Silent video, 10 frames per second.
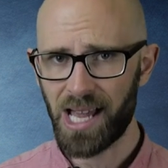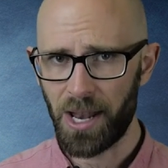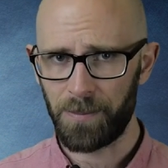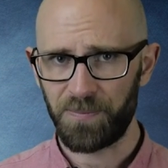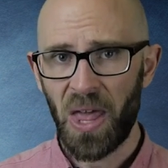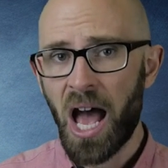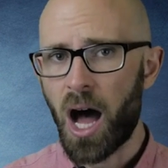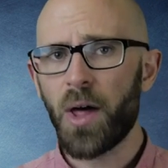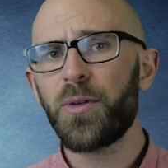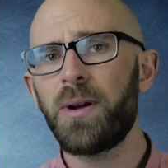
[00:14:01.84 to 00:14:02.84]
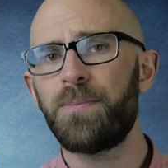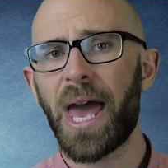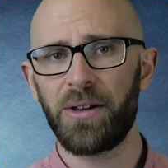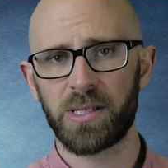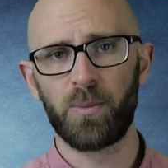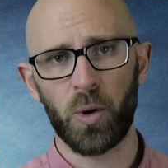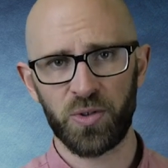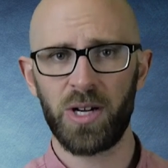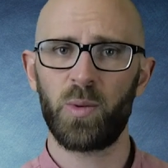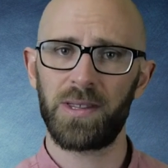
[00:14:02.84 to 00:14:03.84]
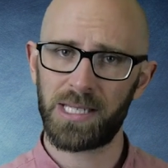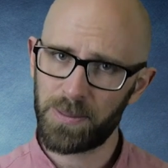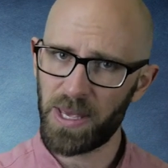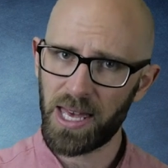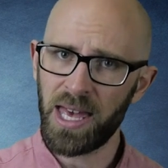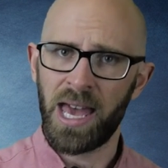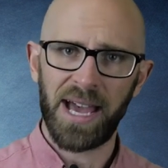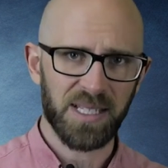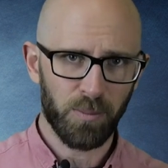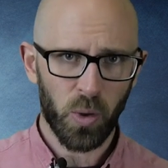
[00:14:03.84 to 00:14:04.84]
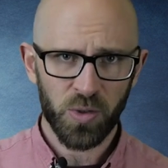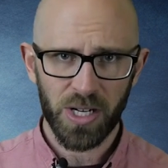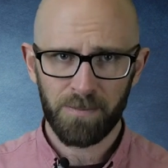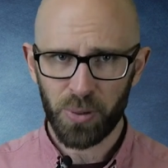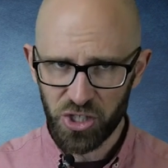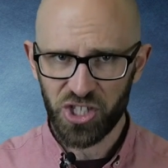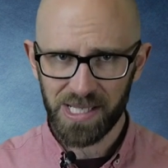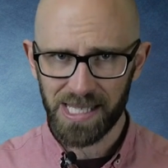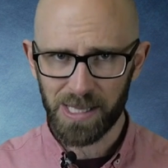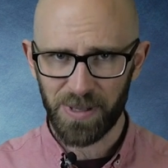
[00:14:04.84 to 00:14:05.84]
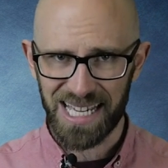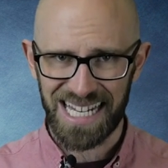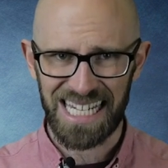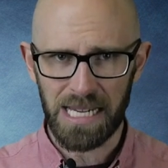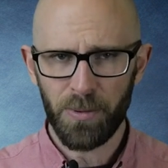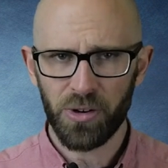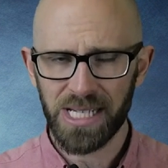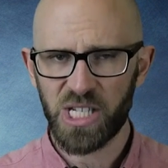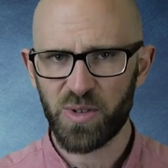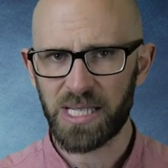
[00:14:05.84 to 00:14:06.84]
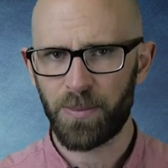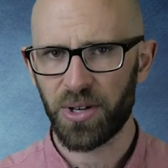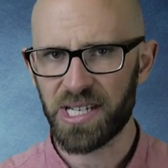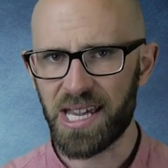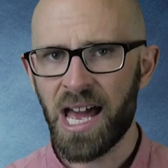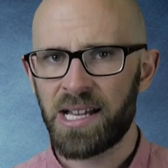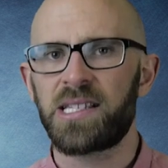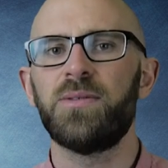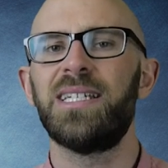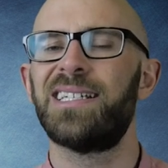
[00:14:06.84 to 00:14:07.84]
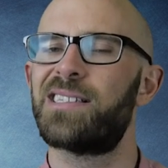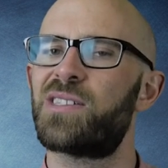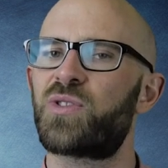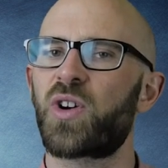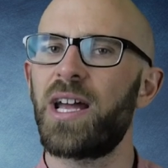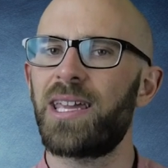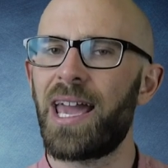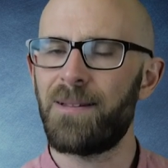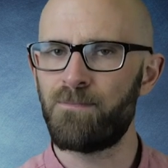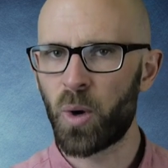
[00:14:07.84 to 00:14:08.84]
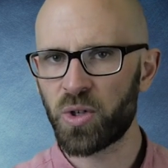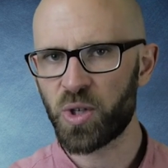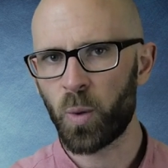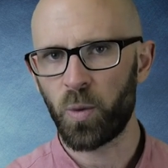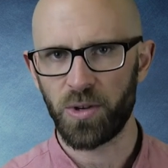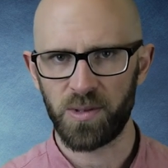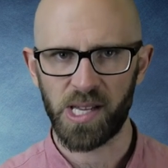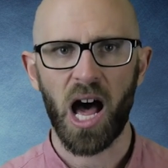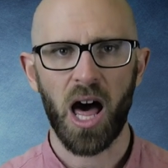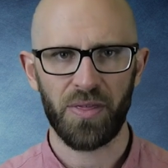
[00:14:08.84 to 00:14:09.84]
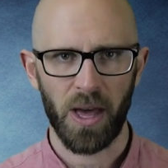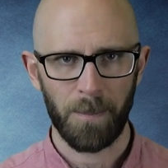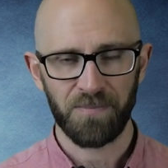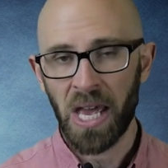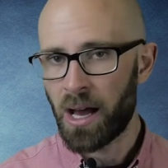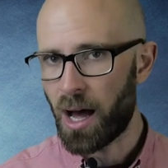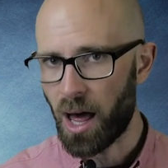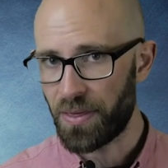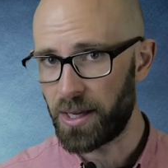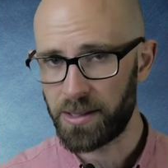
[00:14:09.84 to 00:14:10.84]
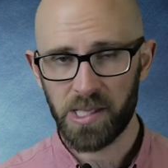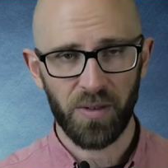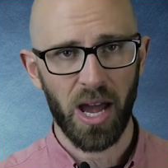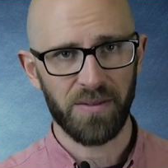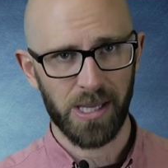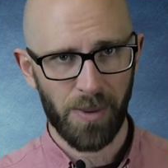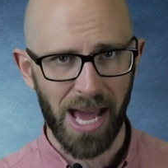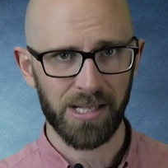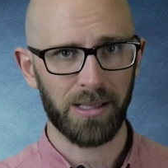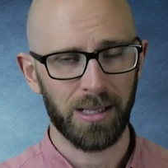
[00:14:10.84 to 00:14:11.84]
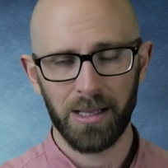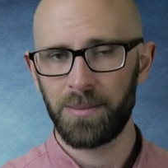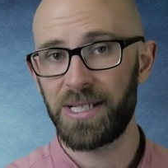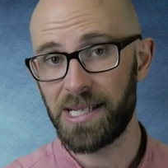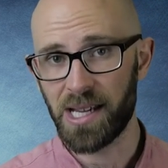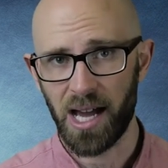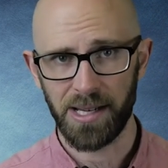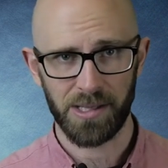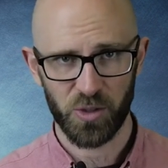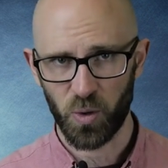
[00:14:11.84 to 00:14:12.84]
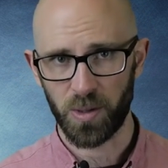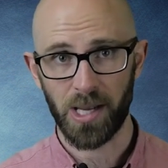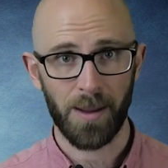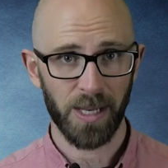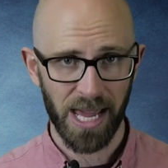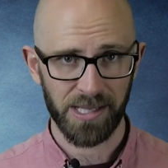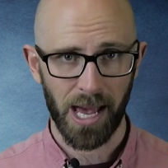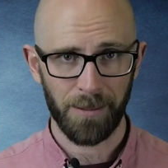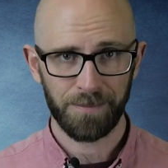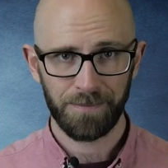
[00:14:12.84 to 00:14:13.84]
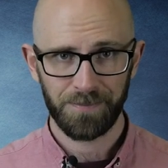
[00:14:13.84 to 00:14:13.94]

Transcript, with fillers: son. Arthur impales Mordred with a spear, and Mordred pushes the spear deeper into his body so he can strike a mortal wound to Arthur. Arthur survives the battle, but he dies a short time later.